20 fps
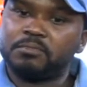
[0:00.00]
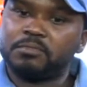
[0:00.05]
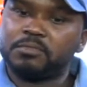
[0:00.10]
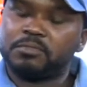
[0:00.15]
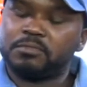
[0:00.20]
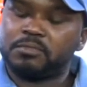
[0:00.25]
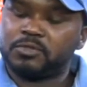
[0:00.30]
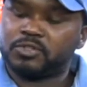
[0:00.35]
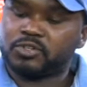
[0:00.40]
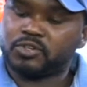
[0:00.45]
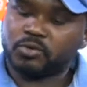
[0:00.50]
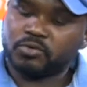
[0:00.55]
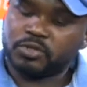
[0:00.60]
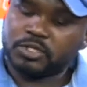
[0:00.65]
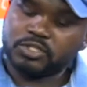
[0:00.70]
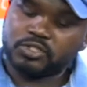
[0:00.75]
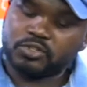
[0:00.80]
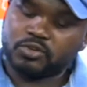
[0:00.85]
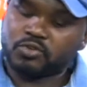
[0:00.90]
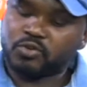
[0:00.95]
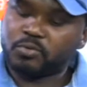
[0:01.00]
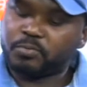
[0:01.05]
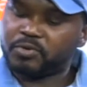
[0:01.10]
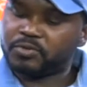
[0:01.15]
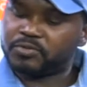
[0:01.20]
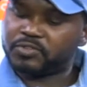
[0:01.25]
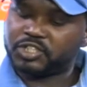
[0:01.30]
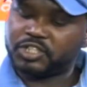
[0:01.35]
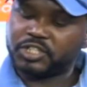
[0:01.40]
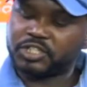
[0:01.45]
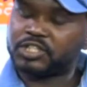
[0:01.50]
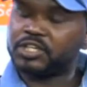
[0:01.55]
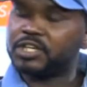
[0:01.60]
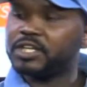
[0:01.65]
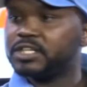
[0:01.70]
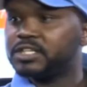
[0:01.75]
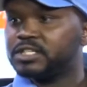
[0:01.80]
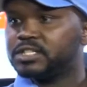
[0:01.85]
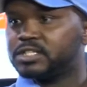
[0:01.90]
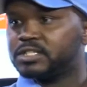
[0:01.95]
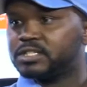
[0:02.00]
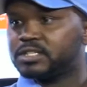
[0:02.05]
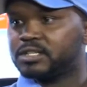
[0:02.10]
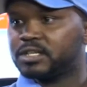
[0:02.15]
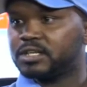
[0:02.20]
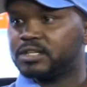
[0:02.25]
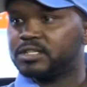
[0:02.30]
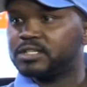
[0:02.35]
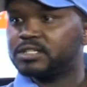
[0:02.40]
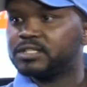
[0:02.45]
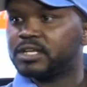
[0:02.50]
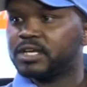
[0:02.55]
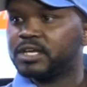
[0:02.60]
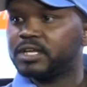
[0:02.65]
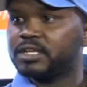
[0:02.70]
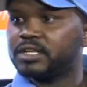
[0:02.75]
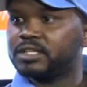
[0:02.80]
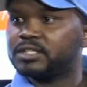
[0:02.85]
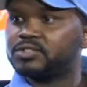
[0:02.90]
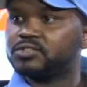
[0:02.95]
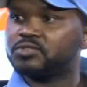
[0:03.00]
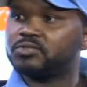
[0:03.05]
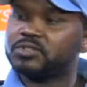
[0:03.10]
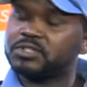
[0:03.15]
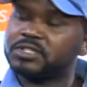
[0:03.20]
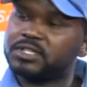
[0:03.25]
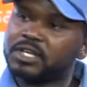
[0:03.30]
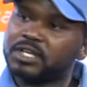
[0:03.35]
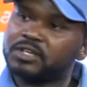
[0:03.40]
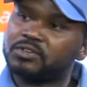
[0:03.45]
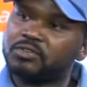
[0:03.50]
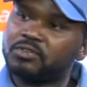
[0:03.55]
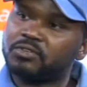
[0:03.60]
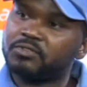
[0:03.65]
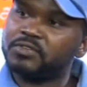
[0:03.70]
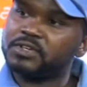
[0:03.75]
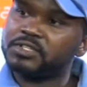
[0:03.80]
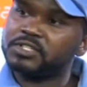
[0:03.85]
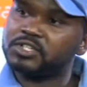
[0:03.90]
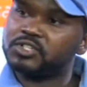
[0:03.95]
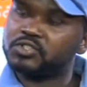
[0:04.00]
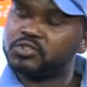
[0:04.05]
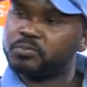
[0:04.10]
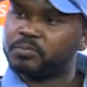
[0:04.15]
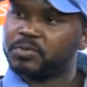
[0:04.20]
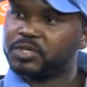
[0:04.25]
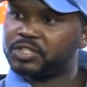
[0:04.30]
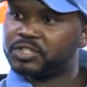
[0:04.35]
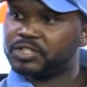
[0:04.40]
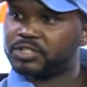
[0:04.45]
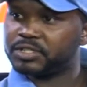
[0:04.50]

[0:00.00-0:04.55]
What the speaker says: So this group of church ladies decided to start off as a soup kitchen.